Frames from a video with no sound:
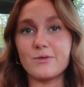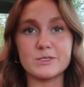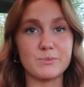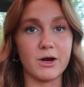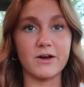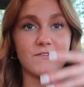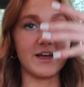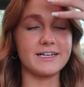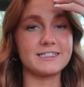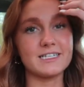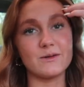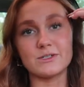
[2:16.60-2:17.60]
It was
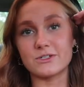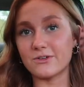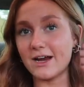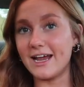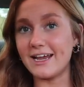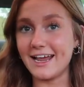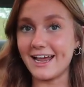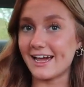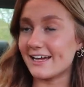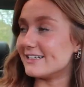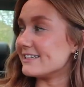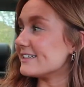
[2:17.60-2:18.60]
perfect. It was great,
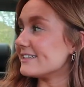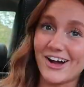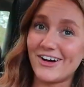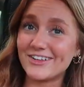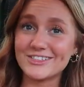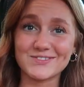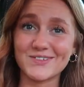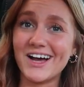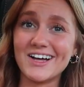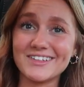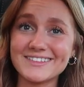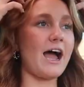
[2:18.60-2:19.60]
and all is well.